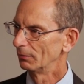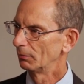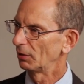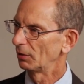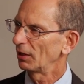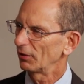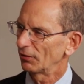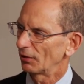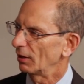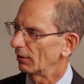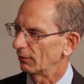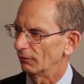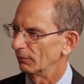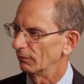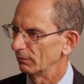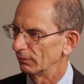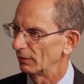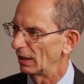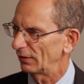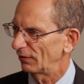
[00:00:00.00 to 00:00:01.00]
But that's not
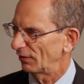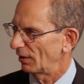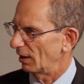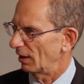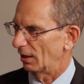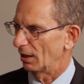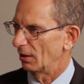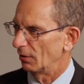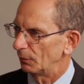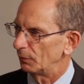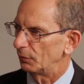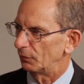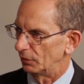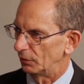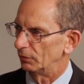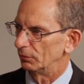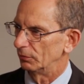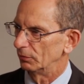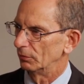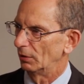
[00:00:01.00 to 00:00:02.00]
that's not
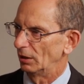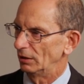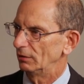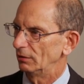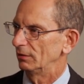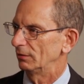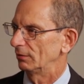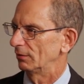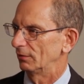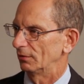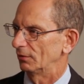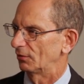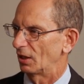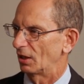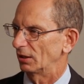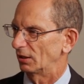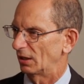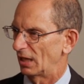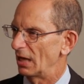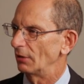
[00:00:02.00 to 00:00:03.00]
helpful, right? It's
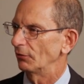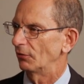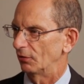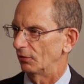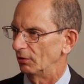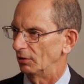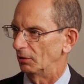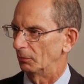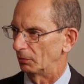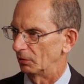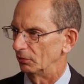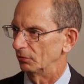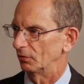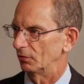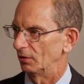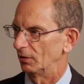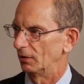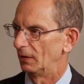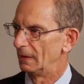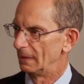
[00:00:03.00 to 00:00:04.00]
like counseling a
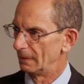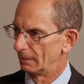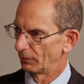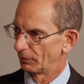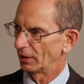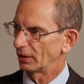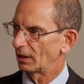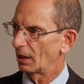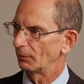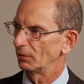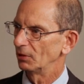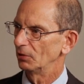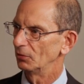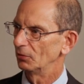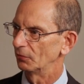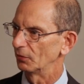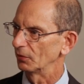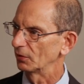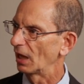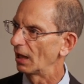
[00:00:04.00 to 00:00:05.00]
person. They come into
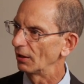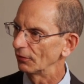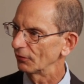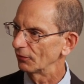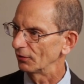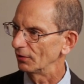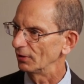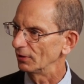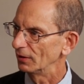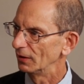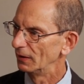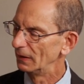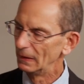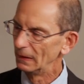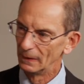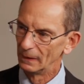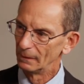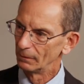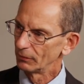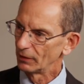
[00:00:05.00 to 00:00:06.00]
you for counseling.
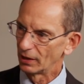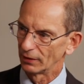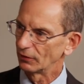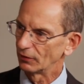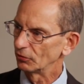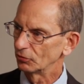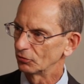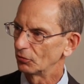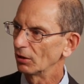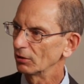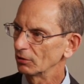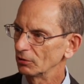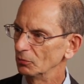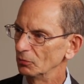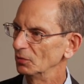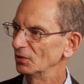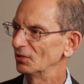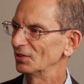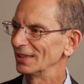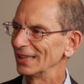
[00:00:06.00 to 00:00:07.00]
If they're
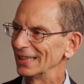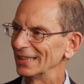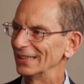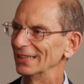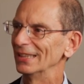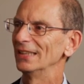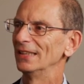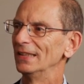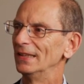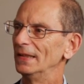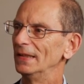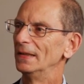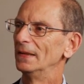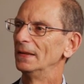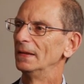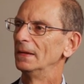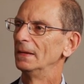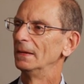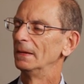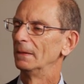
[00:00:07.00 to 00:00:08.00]
struggling with sin,
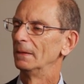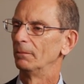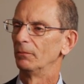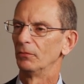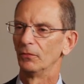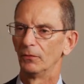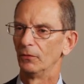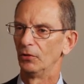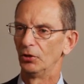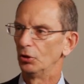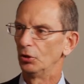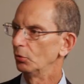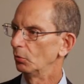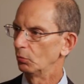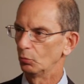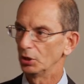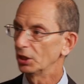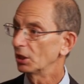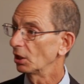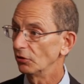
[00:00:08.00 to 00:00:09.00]
you
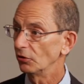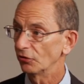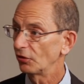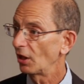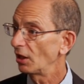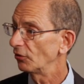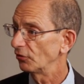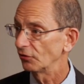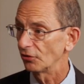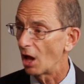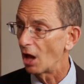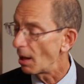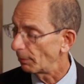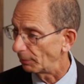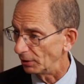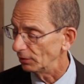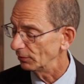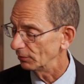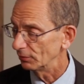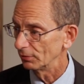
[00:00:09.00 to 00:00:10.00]
we can say stop
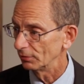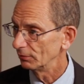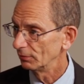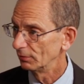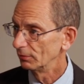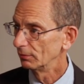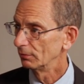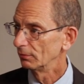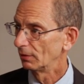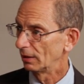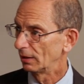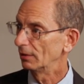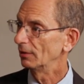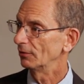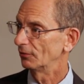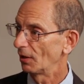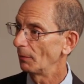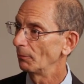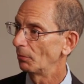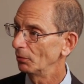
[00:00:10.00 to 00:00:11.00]
it, and
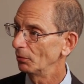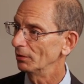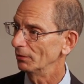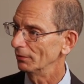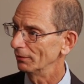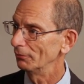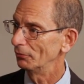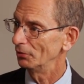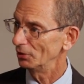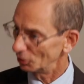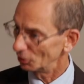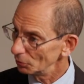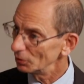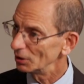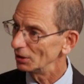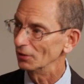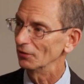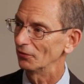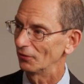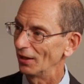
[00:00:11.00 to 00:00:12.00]
at some point we do
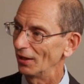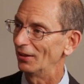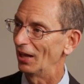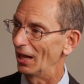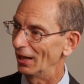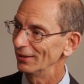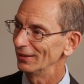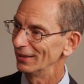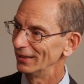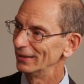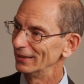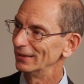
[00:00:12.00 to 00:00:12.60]
need to say that.